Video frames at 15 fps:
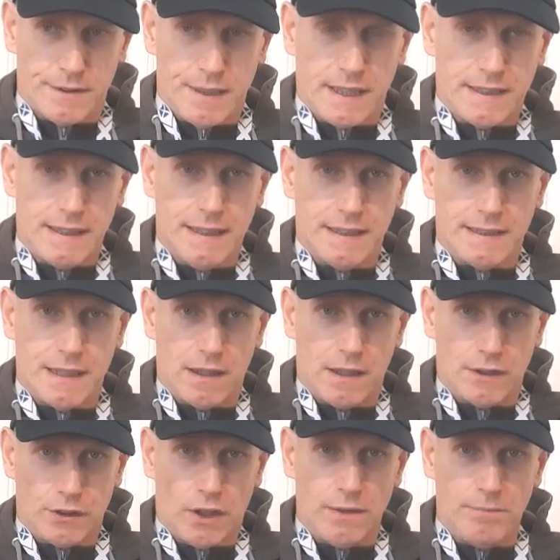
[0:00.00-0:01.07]
this is
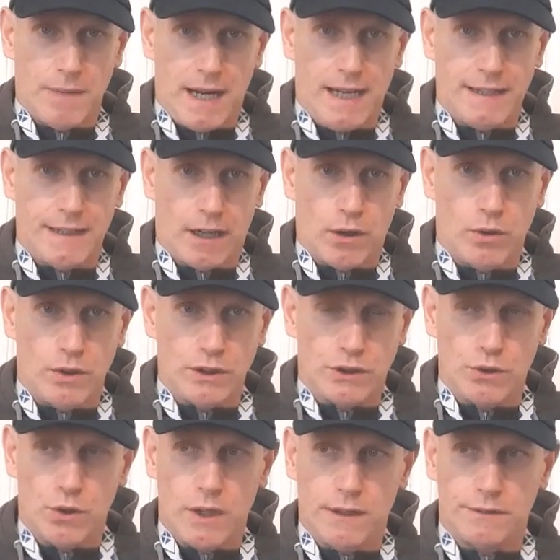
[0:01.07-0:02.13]
done behind a closed
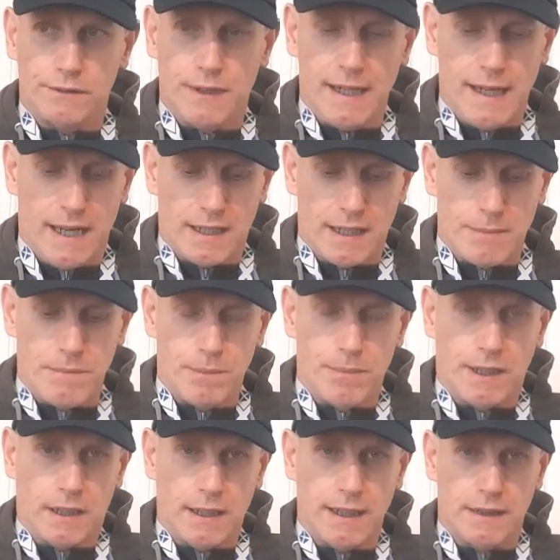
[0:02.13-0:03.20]
door, right? And let me be
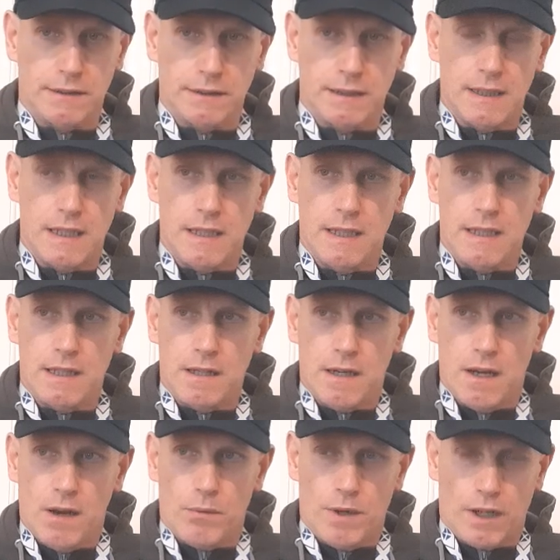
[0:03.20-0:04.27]
clear.
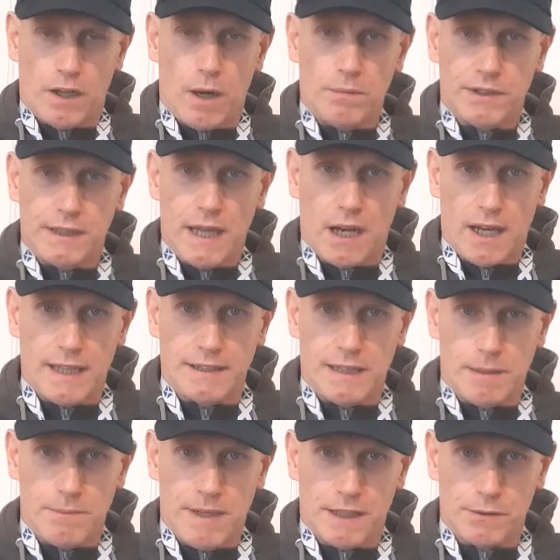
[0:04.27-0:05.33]
When it comes to
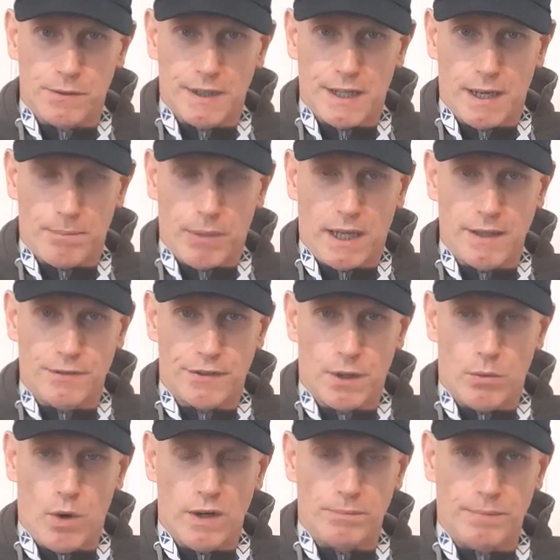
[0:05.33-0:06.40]
electric meters, when they're applying for a
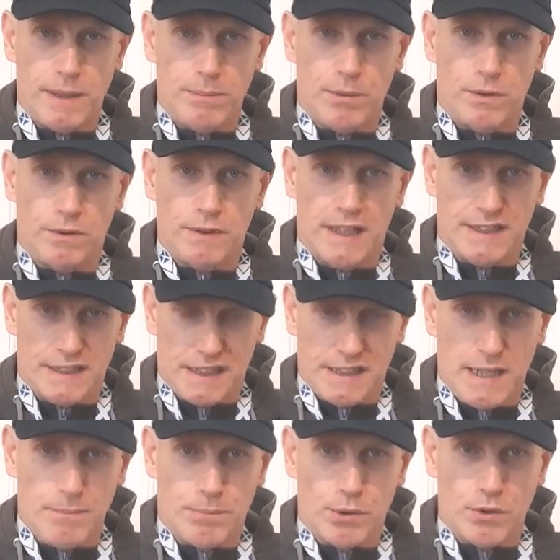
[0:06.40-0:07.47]
warrant, people, it's the
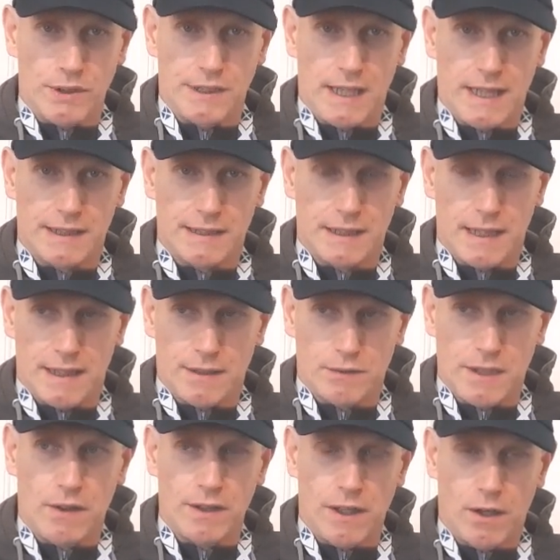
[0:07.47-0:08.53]
same process. And I'll
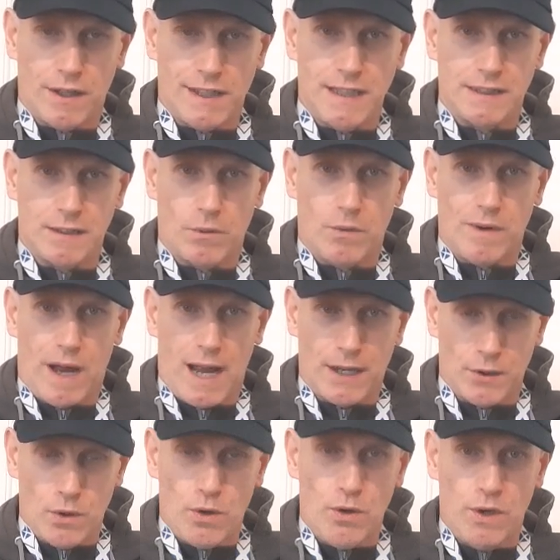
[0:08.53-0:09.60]
tell you the reason I
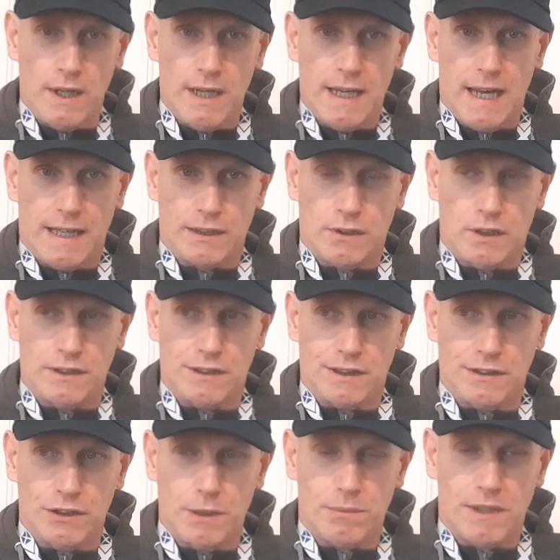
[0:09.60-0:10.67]
know is because
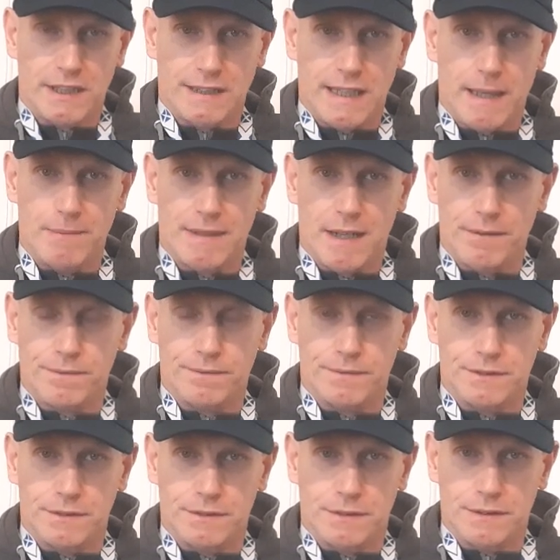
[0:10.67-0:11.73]
numerous times
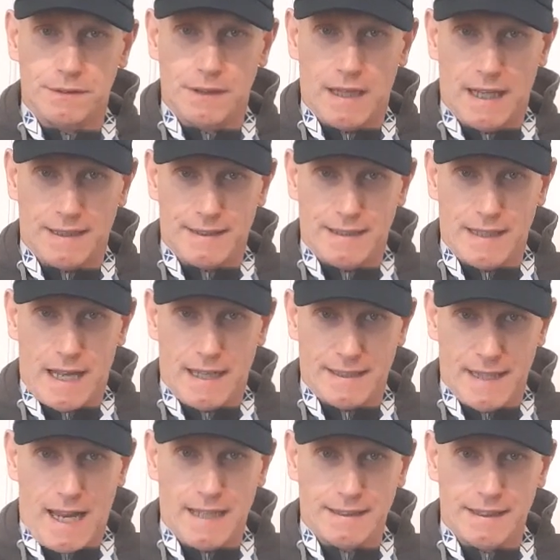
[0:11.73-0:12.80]
I've
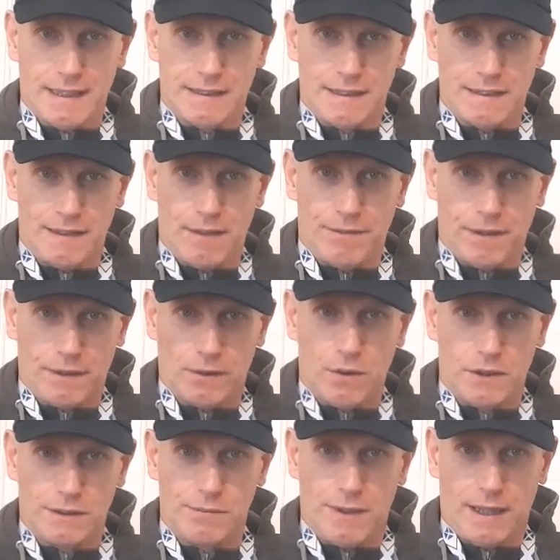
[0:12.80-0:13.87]
attacked this in different
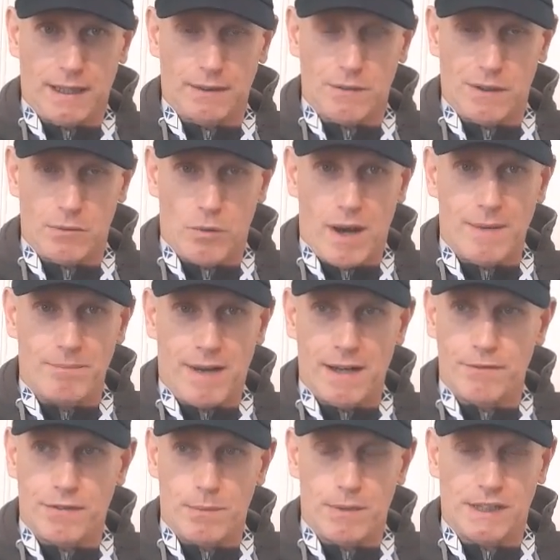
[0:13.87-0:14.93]
courts with one
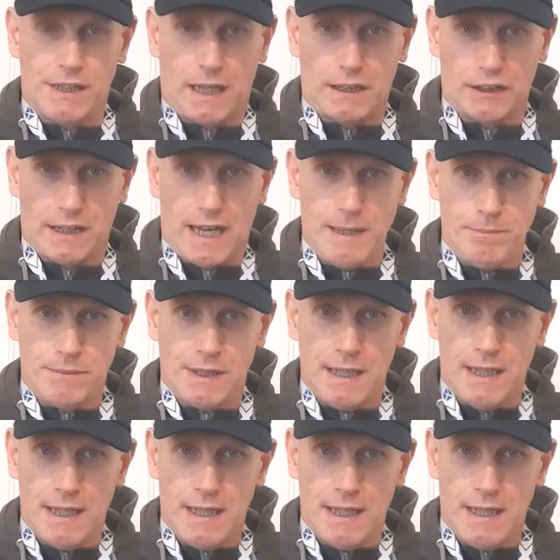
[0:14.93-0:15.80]
man for about 6 times,